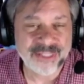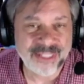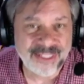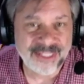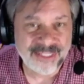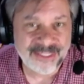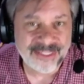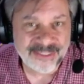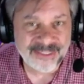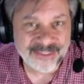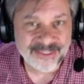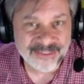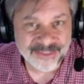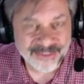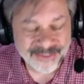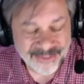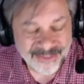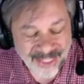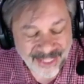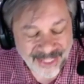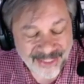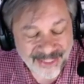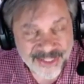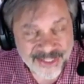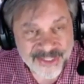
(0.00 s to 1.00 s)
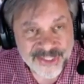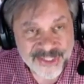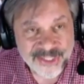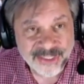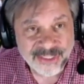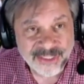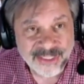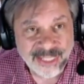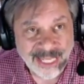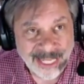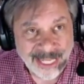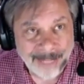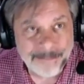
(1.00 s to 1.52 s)
And that is an
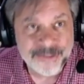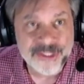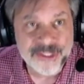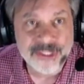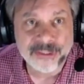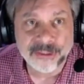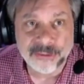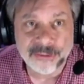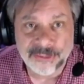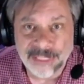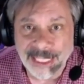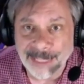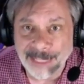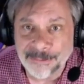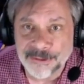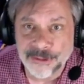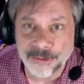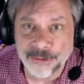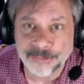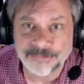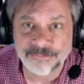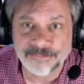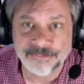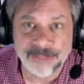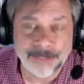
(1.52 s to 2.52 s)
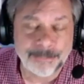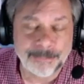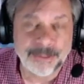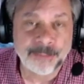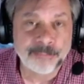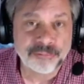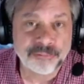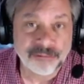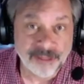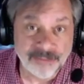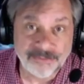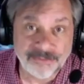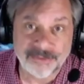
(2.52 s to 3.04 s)
absolute flippin'
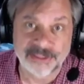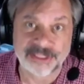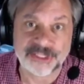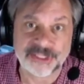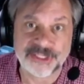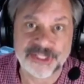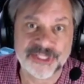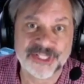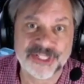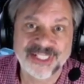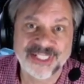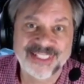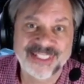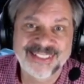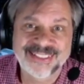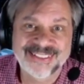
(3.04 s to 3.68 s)
privilege.